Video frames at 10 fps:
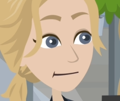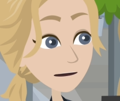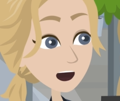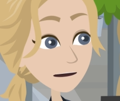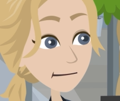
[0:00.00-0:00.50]

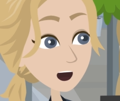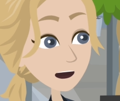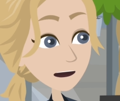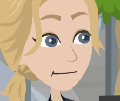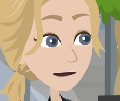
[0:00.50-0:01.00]
That sounds
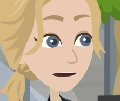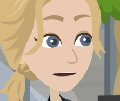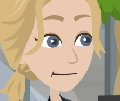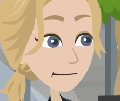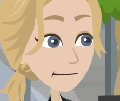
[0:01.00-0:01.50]

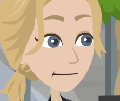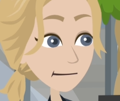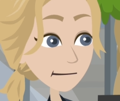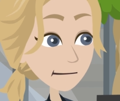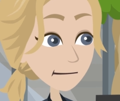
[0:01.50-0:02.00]
efficient.
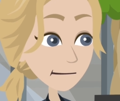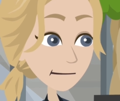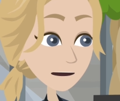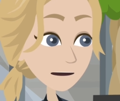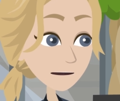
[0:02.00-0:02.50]

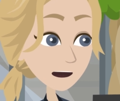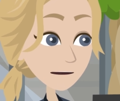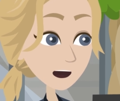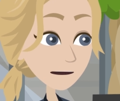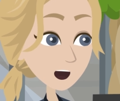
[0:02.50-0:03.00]
But how does
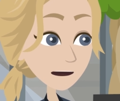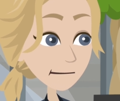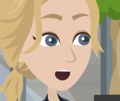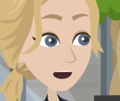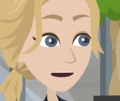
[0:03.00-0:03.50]
the
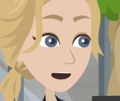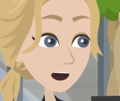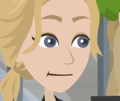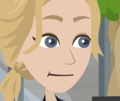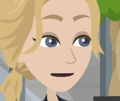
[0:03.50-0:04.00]
reinsurer
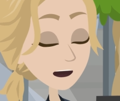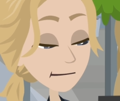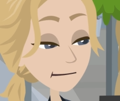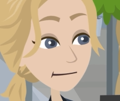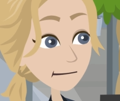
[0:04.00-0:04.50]
manage the
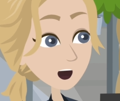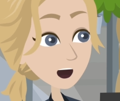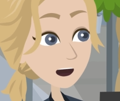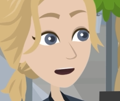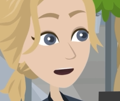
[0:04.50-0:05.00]
risks when they're
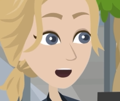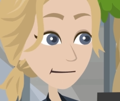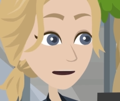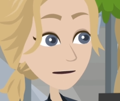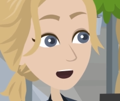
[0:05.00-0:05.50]
not
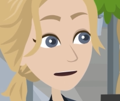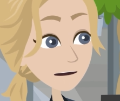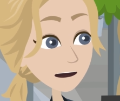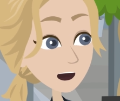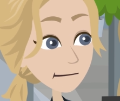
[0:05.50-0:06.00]
assessing
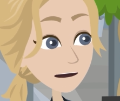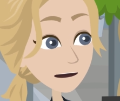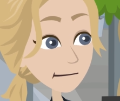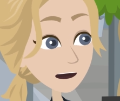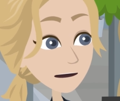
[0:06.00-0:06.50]
individual
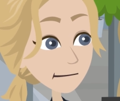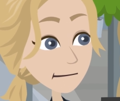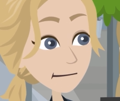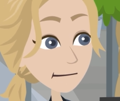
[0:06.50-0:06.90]
policies?